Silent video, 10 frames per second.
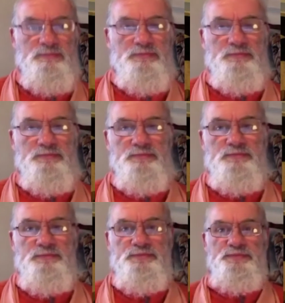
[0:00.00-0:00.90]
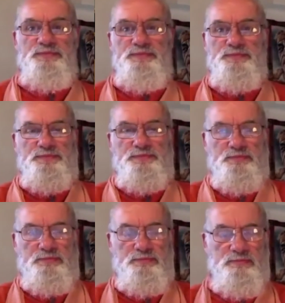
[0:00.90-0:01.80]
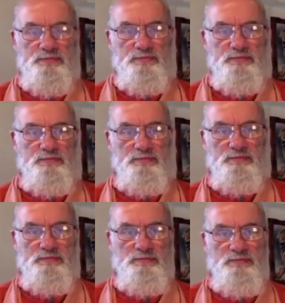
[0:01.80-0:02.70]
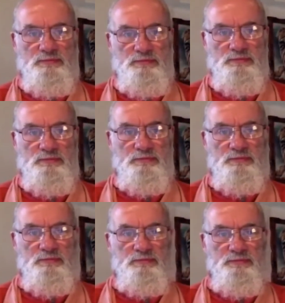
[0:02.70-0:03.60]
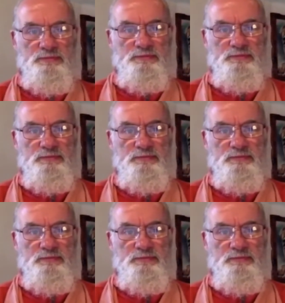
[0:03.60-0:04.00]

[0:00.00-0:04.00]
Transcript: [no speech]